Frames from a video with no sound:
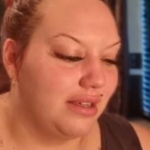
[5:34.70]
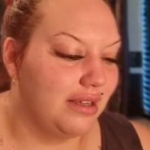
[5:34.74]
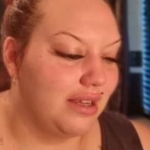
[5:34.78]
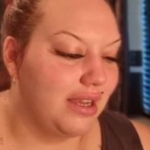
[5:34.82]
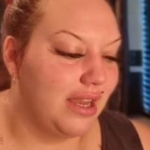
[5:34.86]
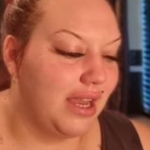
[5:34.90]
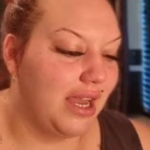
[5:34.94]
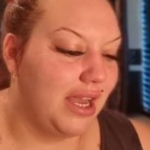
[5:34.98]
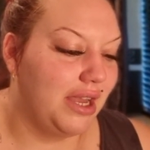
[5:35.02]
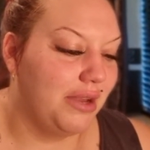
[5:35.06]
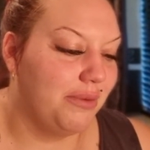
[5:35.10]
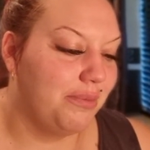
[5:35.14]

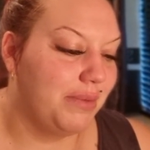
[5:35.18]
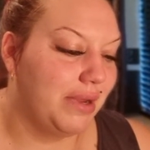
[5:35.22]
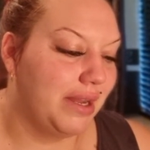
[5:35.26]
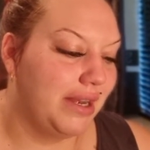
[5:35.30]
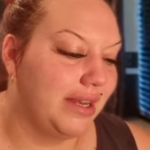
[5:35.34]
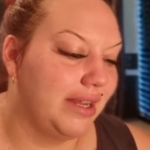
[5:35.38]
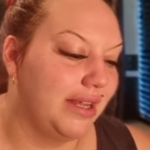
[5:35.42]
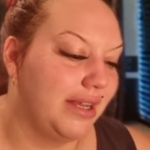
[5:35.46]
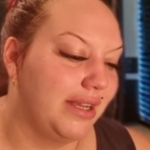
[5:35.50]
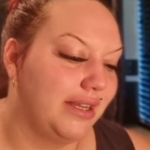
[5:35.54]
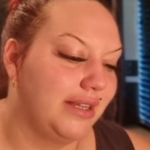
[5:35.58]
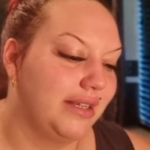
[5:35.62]
How
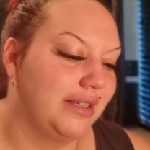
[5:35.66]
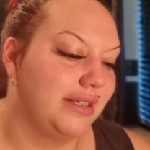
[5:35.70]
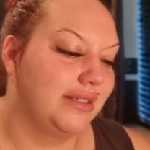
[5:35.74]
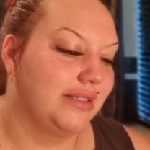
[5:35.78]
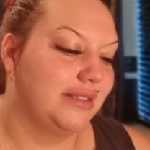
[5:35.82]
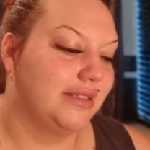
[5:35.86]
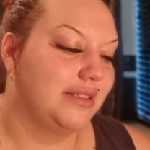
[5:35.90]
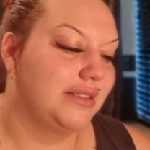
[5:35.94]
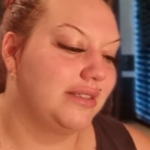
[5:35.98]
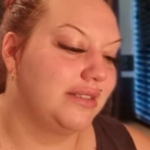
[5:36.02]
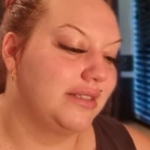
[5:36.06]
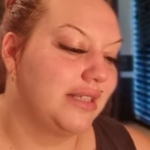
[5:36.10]
many
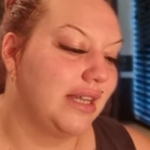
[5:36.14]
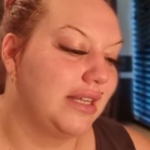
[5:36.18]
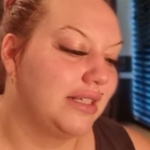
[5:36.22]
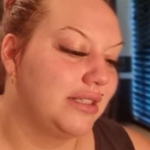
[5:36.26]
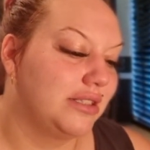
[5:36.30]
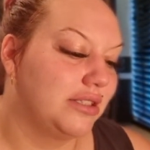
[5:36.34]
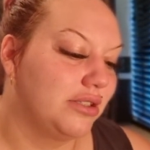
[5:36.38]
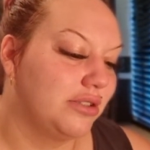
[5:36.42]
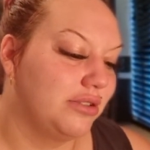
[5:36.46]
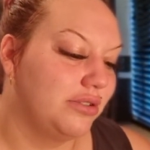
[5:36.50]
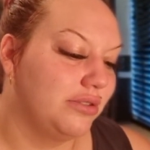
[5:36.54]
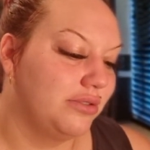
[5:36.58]

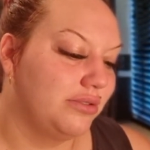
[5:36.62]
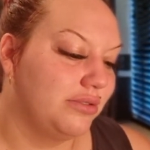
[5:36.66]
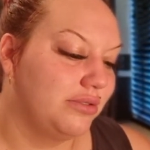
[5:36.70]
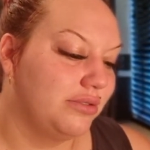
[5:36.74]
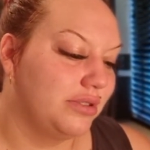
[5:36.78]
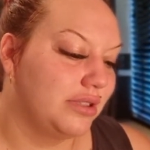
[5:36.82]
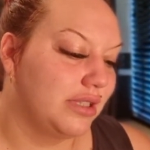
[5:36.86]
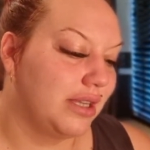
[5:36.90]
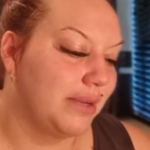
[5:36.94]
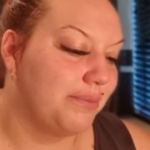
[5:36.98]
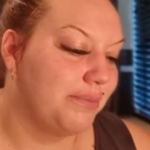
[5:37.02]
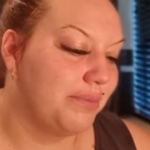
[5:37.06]
tattoos
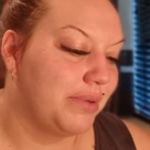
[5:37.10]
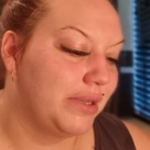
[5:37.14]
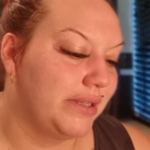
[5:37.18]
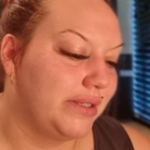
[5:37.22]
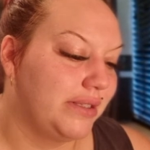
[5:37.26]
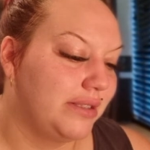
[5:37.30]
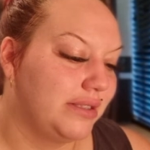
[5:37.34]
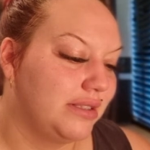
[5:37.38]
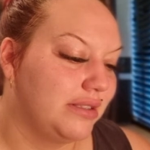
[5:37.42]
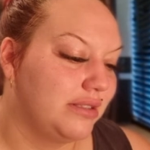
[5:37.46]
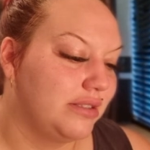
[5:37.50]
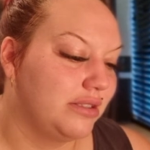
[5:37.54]
and
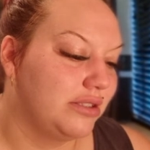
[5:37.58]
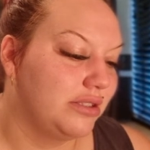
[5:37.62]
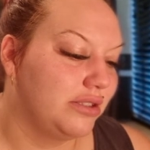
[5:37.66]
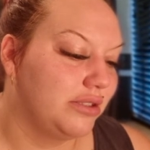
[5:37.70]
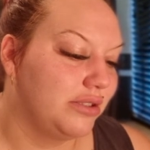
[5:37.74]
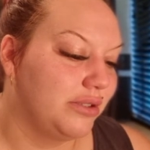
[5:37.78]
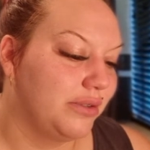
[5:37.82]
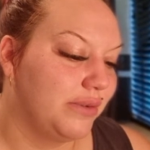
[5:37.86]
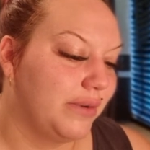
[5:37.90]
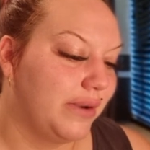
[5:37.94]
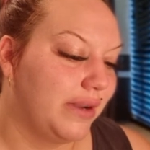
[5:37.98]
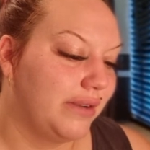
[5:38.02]
piercings do
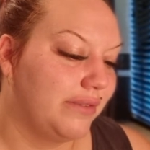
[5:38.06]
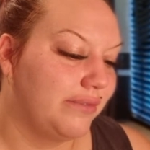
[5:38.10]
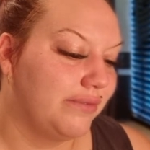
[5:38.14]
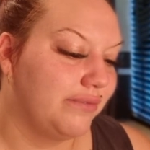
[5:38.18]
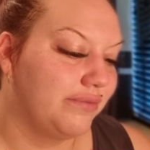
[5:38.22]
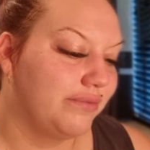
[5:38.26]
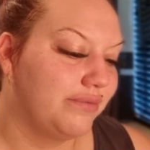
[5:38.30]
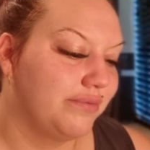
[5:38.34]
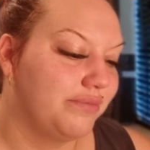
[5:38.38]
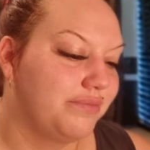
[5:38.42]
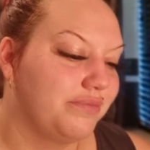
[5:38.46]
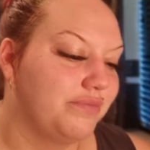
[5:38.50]
you have?
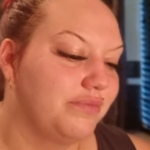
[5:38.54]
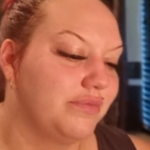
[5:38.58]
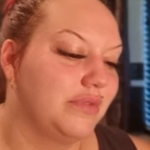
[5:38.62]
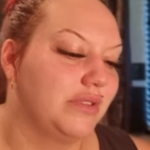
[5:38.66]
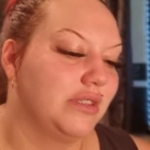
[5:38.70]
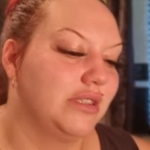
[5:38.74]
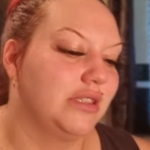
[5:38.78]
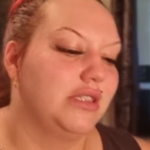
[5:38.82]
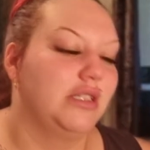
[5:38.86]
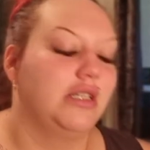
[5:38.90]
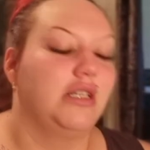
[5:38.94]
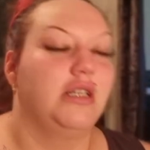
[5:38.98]

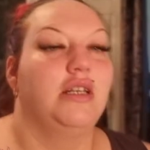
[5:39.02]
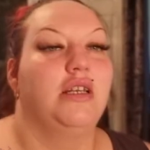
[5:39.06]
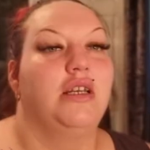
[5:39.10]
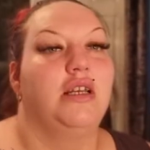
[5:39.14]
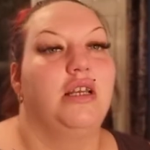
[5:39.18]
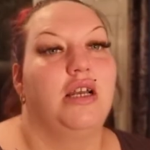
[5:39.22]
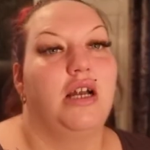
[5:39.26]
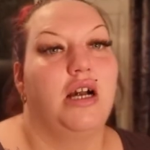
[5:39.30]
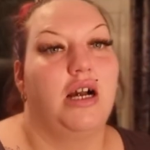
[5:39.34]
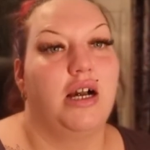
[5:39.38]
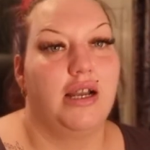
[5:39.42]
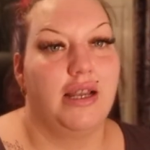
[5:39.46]

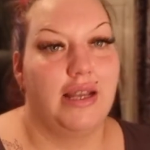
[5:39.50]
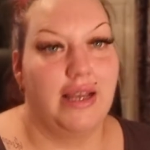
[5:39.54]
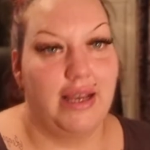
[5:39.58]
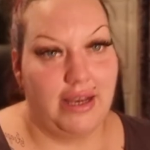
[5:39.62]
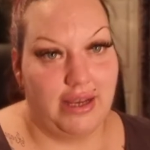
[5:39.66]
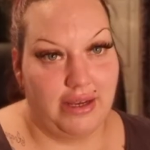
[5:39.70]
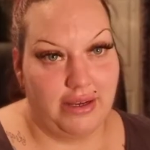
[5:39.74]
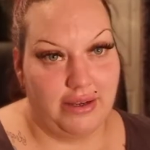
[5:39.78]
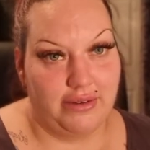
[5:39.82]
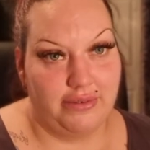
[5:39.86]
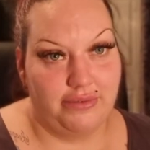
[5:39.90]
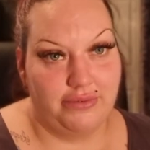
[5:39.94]
I
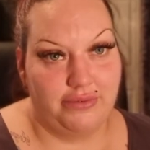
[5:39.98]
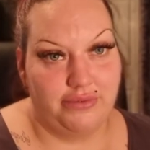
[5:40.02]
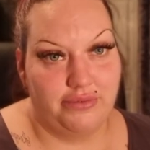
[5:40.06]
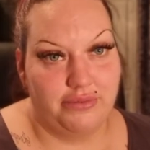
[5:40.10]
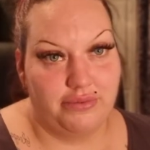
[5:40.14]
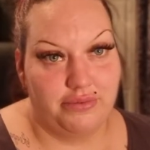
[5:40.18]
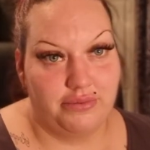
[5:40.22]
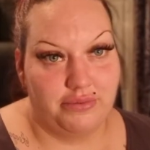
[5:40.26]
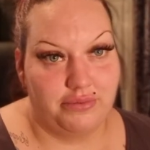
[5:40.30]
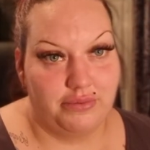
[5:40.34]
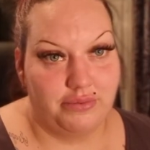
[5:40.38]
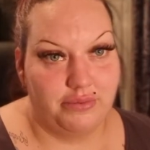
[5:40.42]
have.
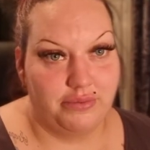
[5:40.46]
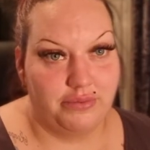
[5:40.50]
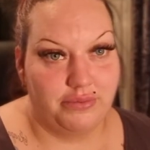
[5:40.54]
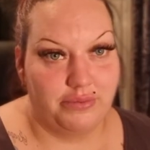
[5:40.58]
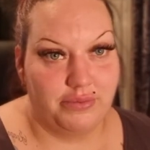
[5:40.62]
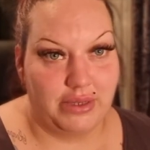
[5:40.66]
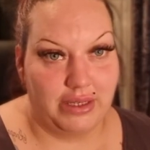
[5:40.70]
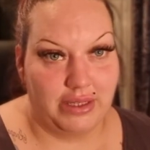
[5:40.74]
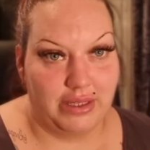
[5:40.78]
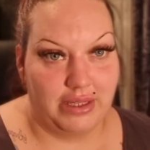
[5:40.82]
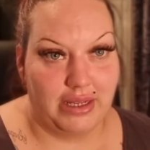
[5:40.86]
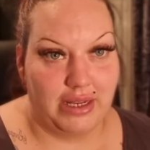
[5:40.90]

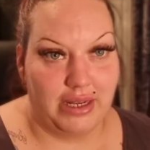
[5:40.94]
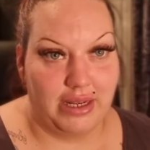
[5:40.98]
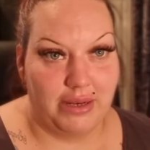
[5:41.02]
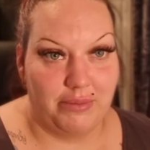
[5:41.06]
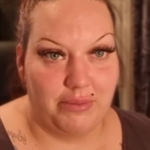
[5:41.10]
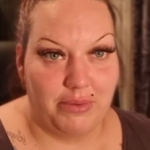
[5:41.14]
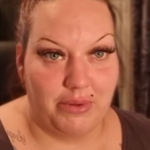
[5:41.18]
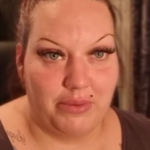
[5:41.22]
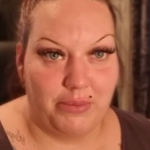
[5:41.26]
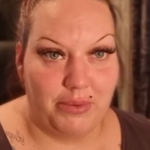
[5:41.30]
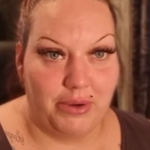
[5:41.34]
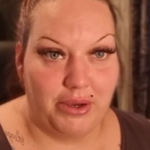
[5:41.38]
Right there, let
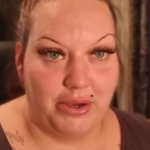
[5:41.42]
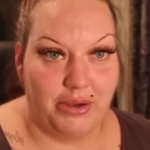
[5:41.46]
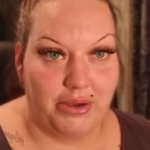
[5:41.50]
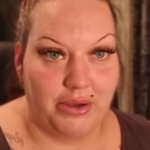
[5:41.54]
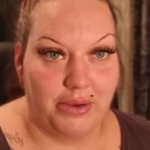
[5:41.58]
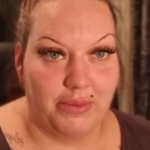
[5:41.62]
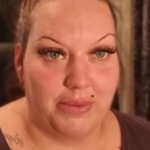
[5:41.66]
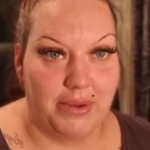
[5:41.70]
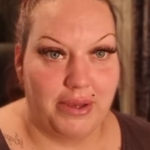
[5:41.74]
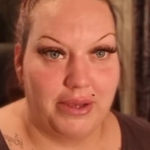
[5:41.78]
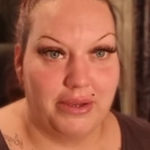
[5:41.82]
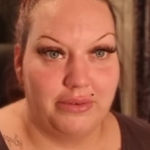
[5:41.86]
me work
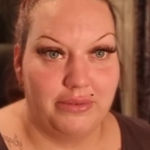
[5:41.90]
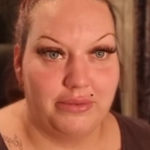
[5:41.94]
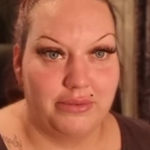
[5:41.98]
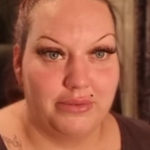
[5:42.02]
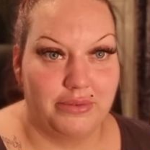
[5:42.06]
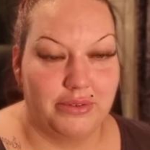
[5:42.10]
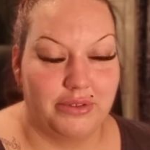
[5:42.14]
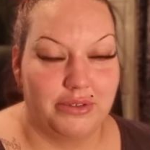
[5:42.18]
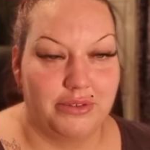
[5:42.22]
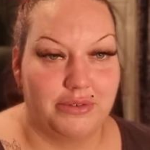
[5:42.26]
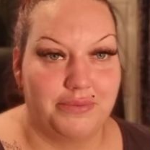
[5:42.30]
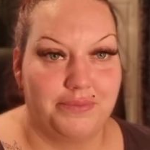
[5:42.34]
them
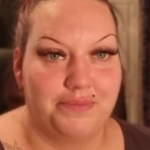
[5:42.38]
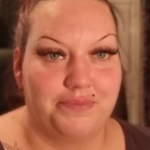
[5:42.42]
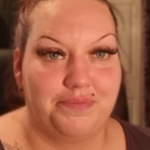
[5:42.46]
out.